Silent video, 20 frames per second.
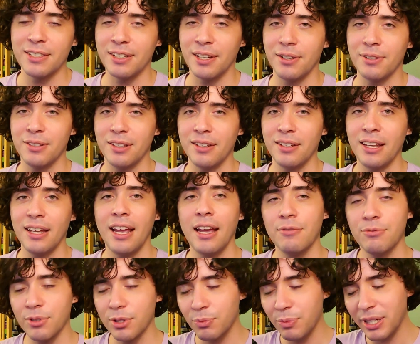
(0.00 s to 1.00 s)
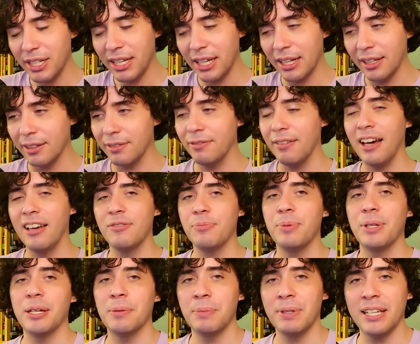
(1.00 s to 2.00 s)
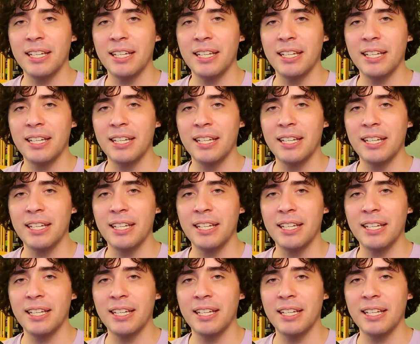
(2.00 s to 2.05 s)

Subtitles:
Saturday, Sunday, every weekend, 5 p.m.